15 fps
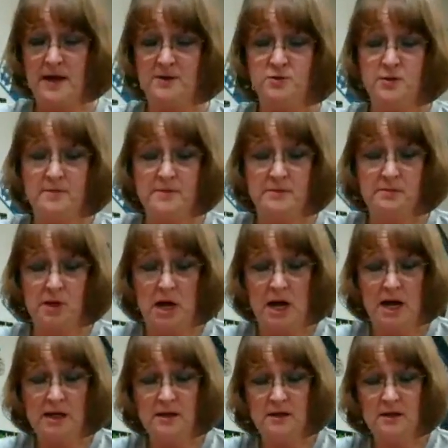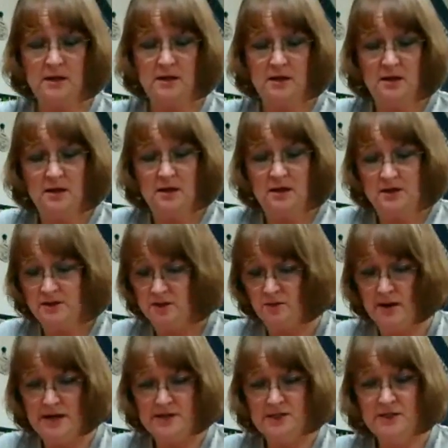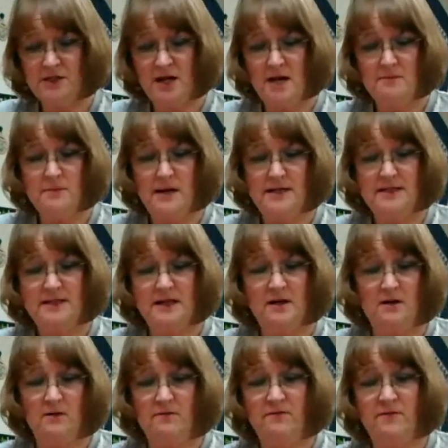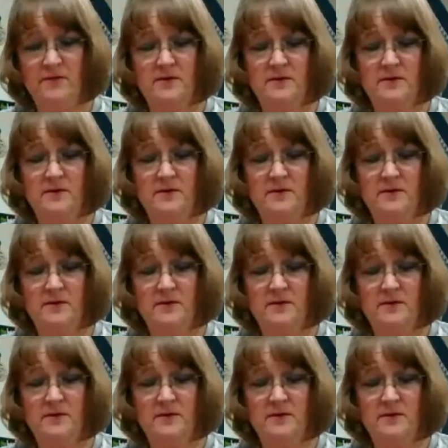trim the block. So I just cut myself